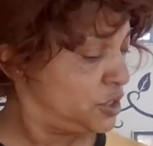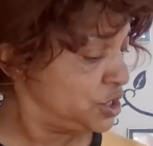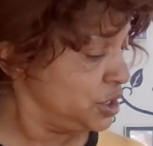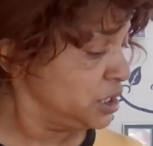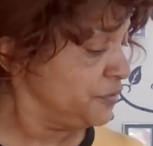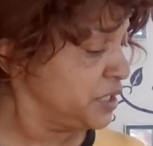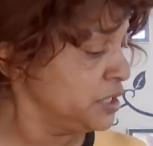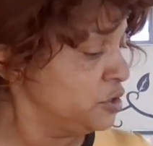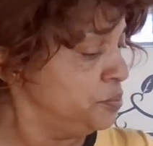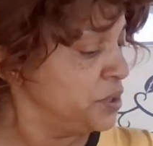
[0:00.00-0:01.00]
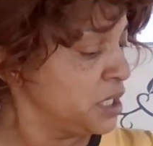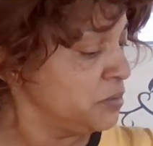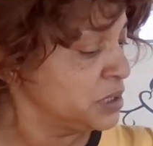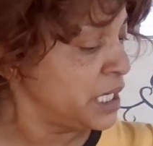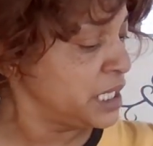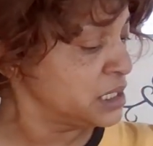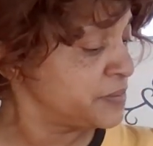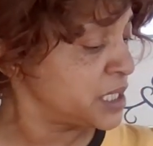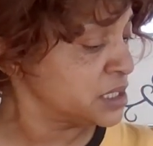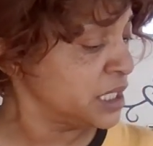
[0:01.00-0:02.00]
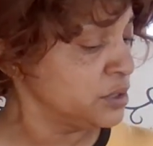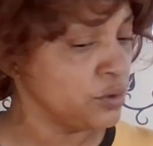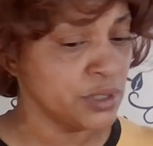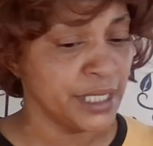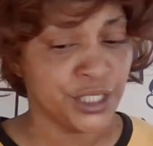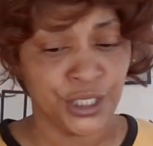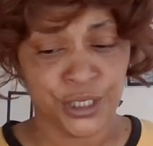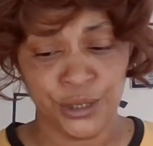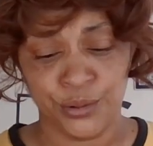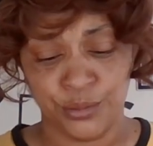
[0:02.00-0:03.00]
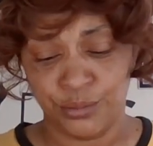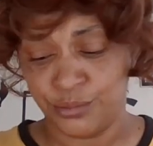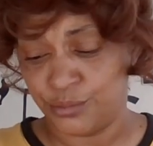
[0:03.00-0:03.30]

Shit, and if they do put up with that, that's because they doing that shit too.